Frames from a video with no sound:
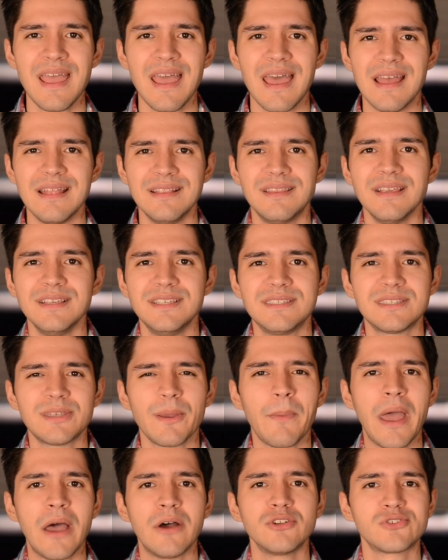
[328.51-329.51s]
and they
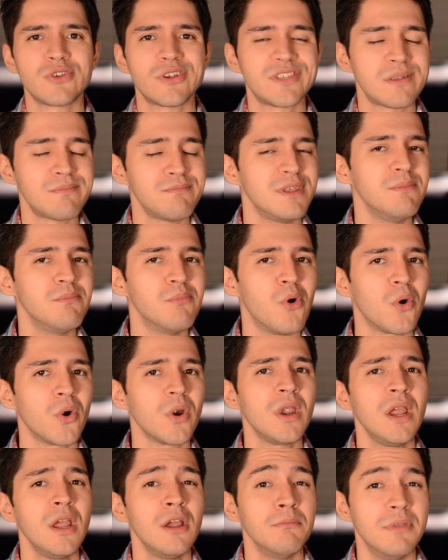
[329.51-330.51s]
somehow trusted me
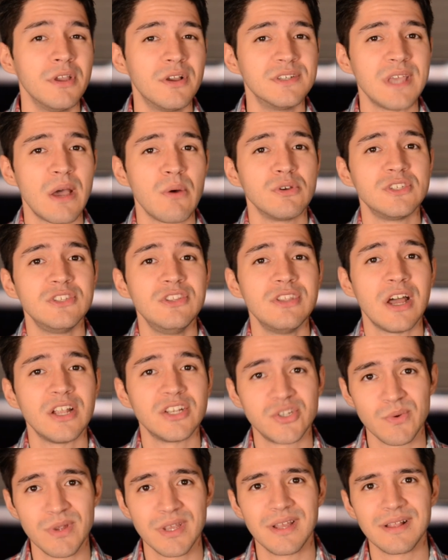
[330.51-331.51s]
more because I was not
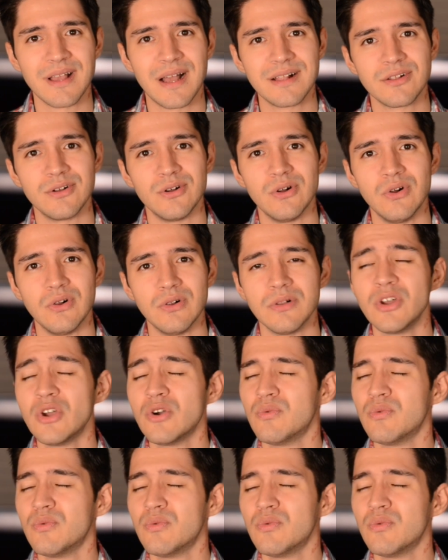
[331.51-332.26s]
drinking alcohol,